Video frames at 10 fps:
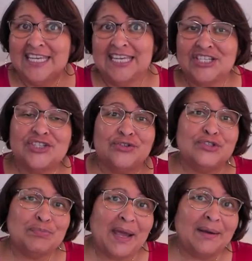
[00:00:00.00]
it's
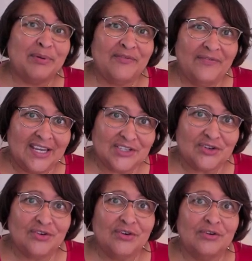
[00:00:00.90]
used by
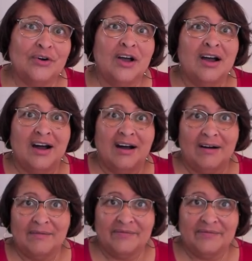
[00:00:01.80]
professional uh,